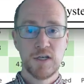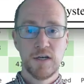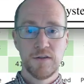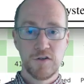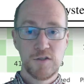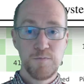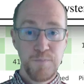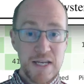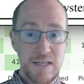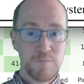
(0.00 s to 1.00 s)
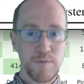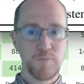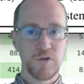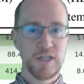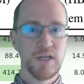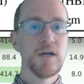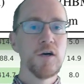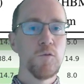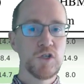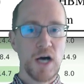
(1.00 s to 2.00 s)
There is pinned memory,
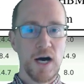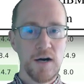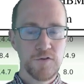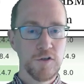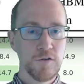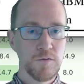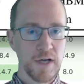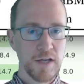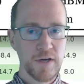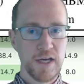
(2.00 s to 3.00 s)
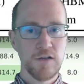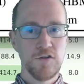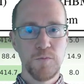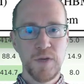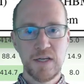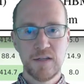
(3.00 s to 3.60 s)
which after you allocate it, you pin it.